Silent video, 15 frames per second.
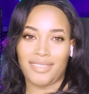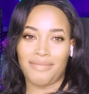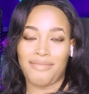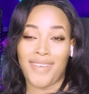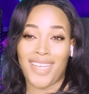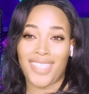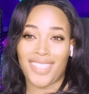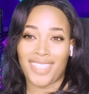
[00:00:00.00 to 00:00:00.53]

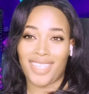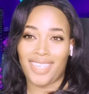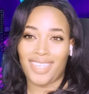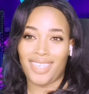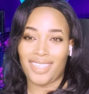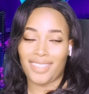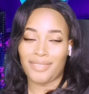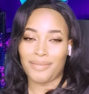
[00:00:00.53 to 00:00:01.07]

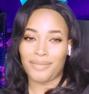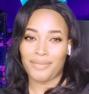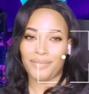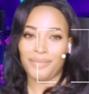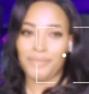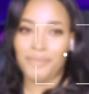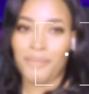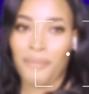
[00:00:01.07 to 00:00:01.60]
Mashallah.
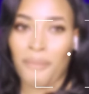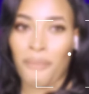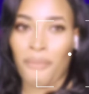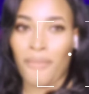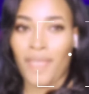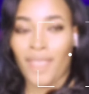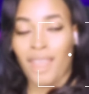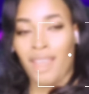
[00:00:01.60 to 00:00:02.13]

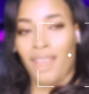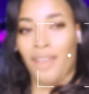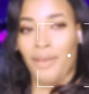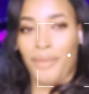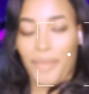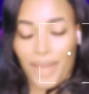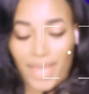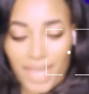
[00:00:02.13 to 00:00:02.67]

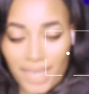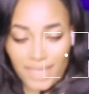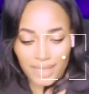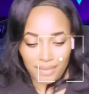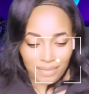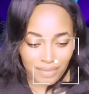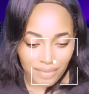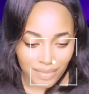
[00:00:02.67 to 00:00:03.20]

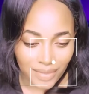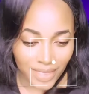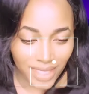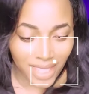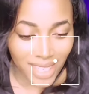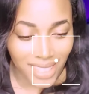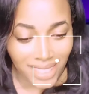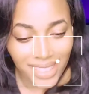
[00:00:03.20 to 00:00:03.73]
Well,
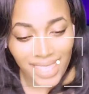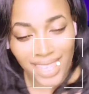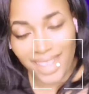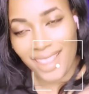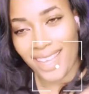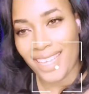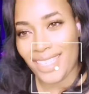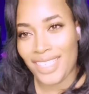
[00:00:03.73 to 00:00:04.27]
you can
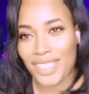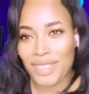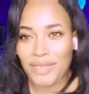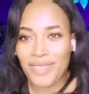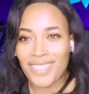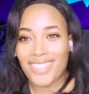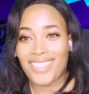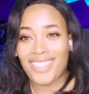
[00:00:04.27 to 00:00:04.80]
tell that she
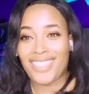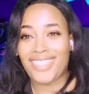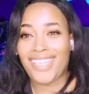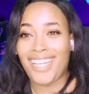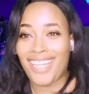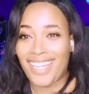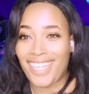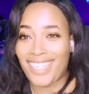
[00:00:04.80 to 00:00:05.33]
was
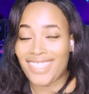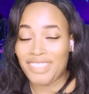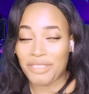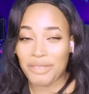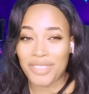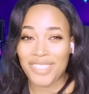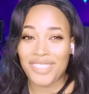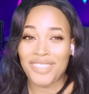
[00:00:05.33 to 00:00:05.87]
shy,
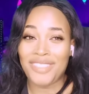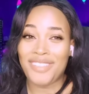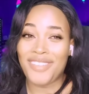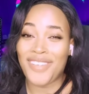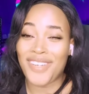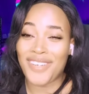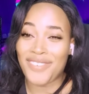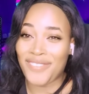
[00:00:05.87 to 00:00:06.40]
she was
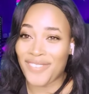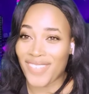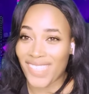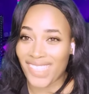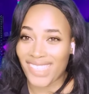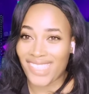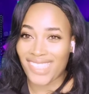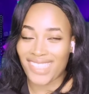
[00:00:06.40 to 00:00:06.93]

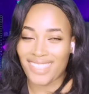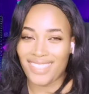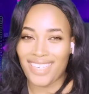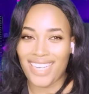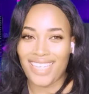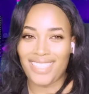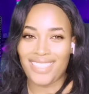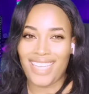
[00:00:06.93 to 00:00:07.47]
nervous,
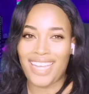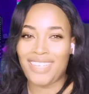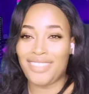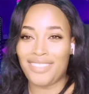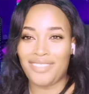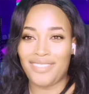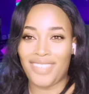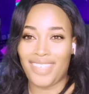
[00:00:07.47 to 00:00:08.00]
right? I
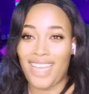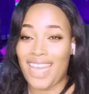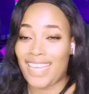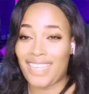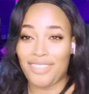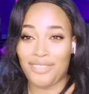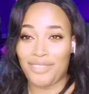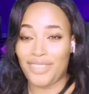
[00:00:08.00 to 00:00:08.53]
could
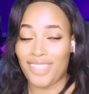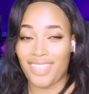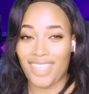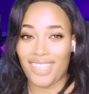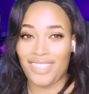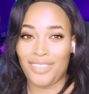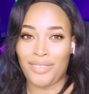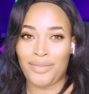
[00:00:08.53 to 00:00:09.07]
feel
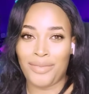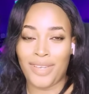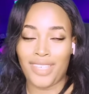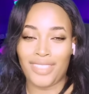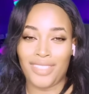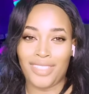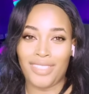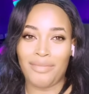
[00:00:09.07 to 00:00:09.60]
that
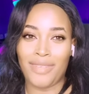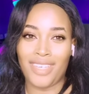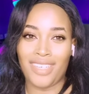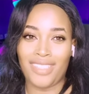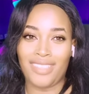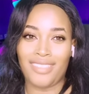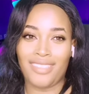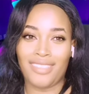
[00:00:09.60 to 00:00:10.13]
when she
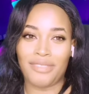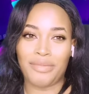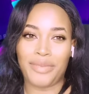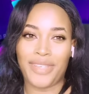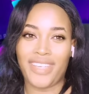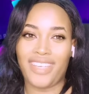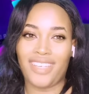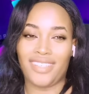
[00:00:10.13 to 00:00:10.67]
began to
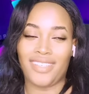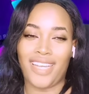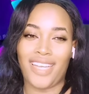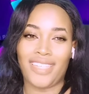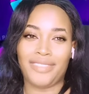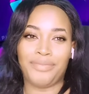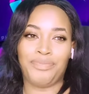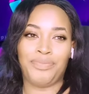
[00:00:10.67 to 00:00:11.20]
speak,
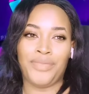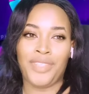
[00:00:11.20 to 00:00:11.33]
right?